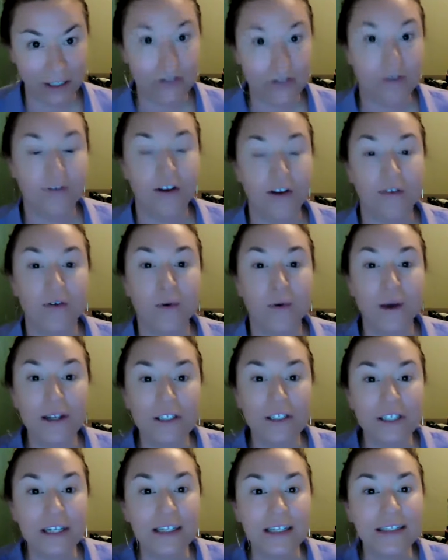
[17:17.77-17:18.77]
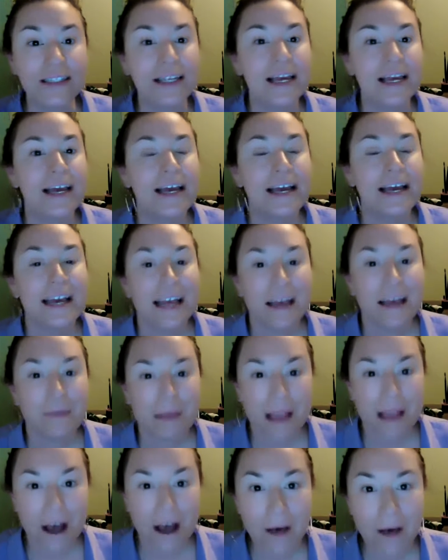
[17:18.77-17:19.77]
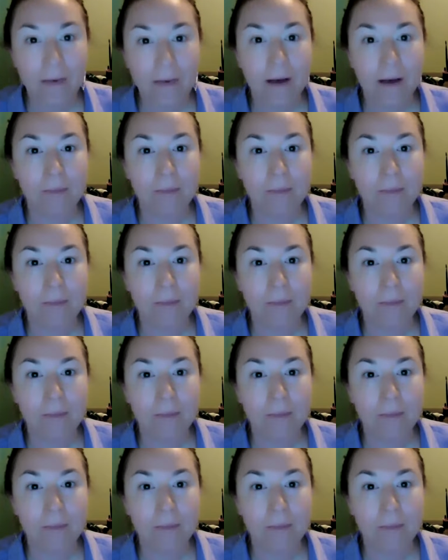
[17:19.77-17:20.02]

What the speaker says: So if you have questions, hit me up.